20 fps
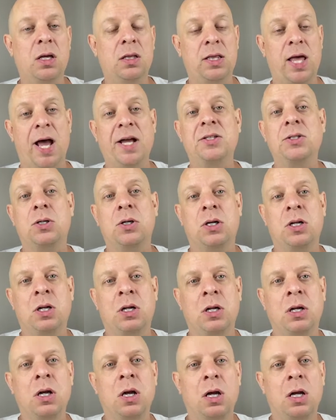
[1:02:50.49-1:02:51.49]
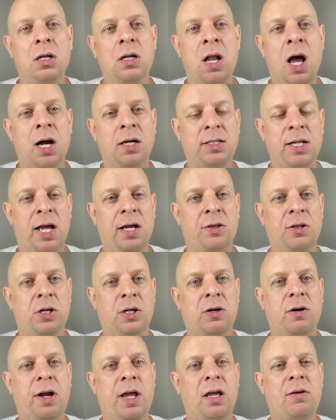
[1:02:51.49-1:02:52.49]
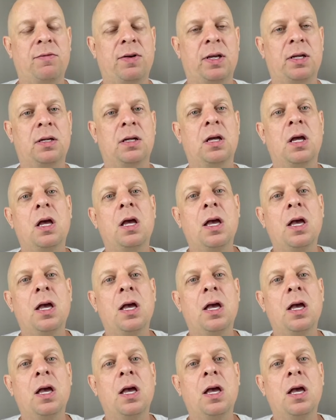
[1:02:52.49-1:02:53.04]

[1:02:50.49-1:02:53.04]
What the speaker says: That's going to knock down the craving.